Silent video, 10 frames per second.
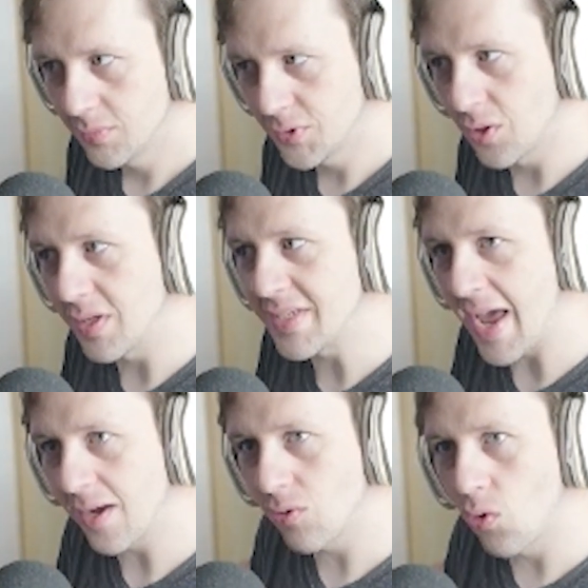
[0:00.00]
so
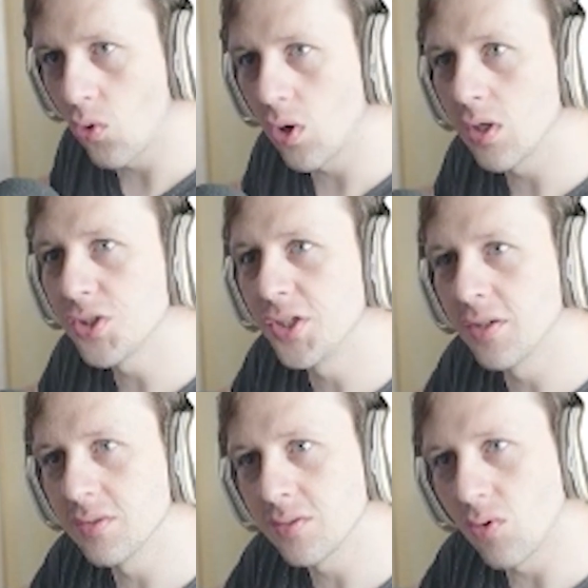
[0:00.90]
attack or
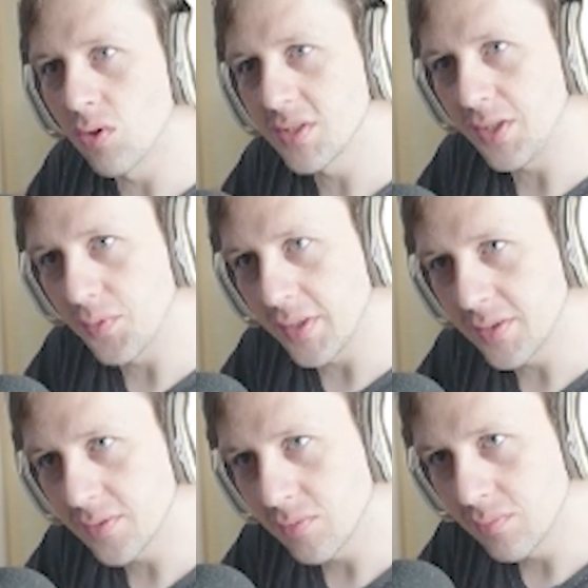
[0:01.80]
shield or secret
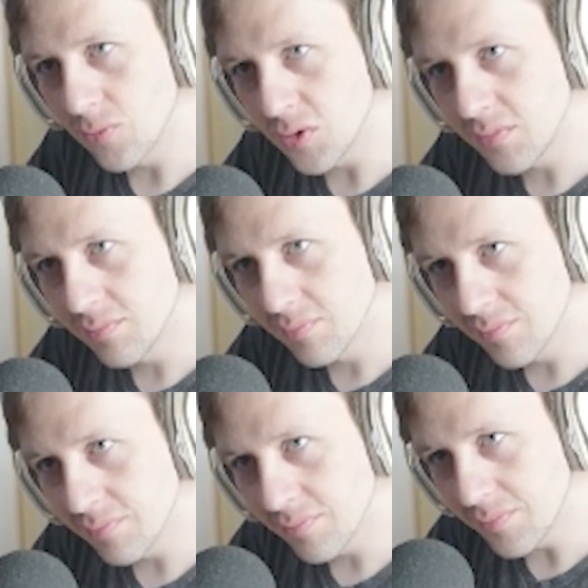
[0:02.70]
or
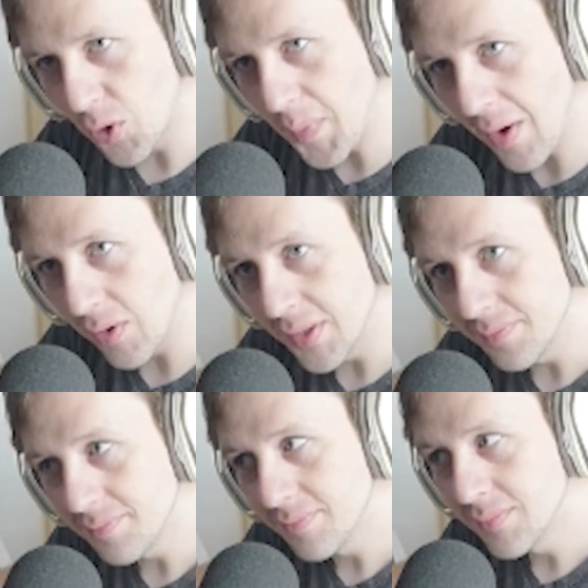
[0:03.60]
or power.
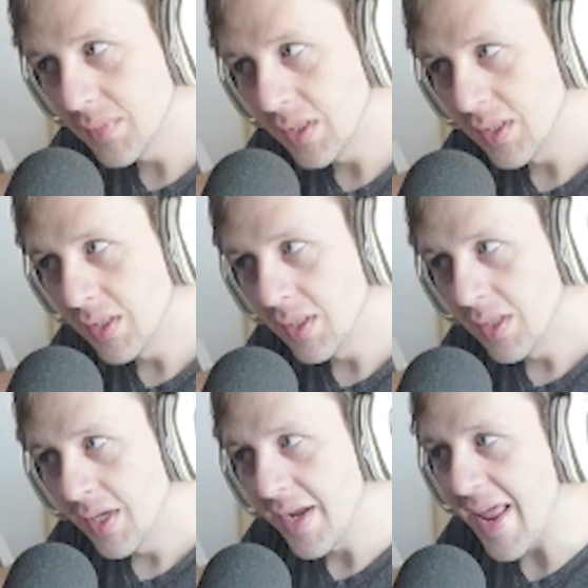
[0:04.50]

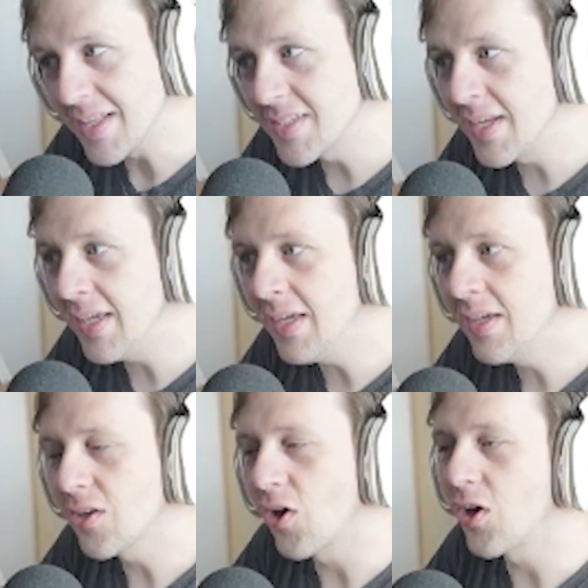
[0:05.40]
Enhance any
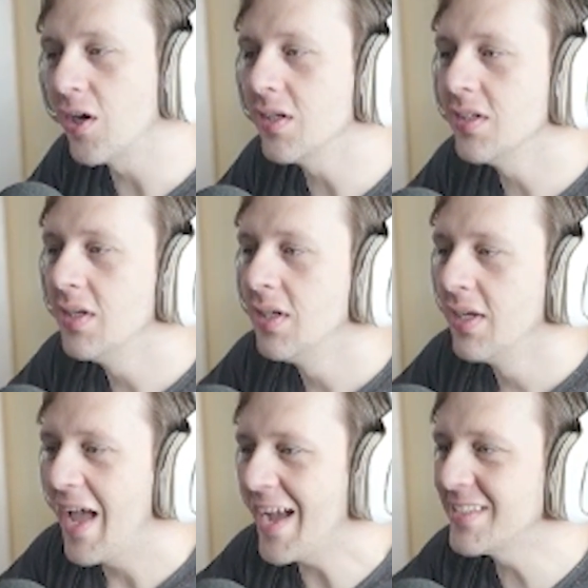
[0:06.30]
card.
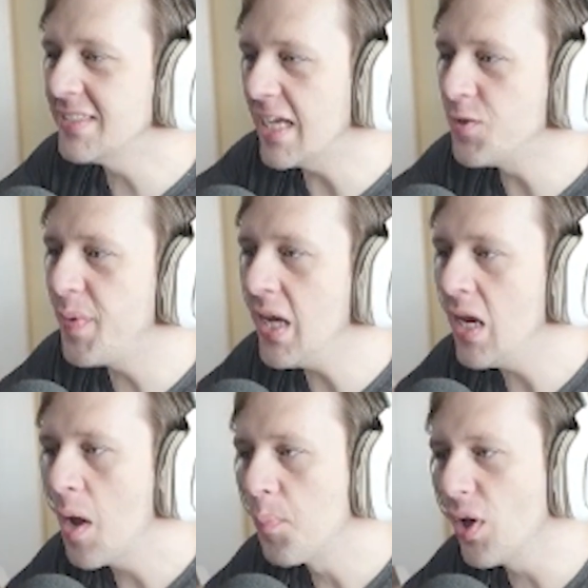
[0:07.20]
Axie's HP
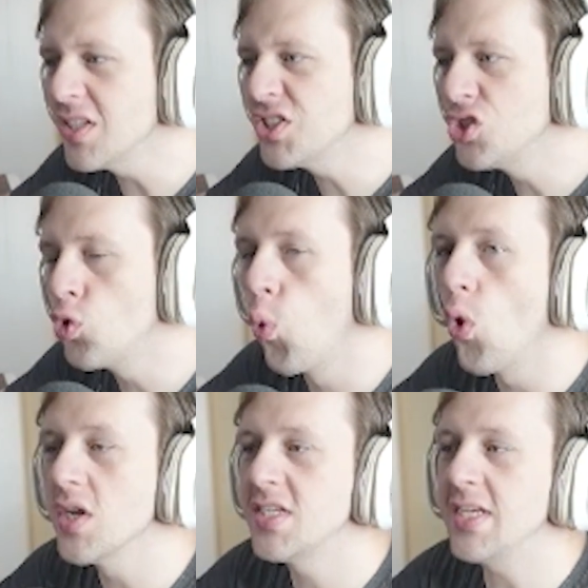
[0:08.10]
plus
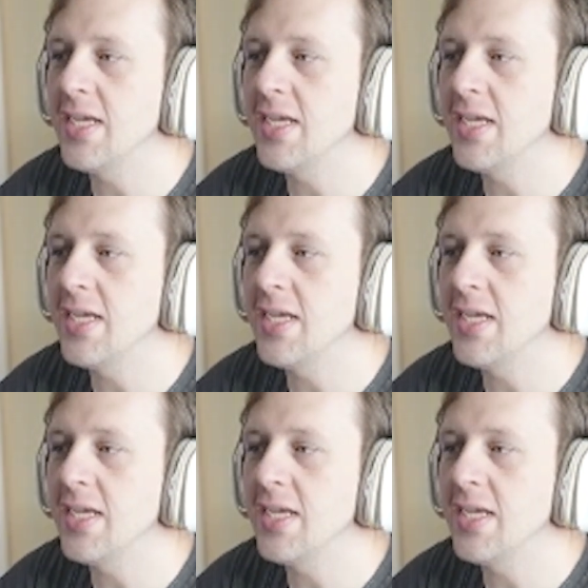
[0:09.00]
20.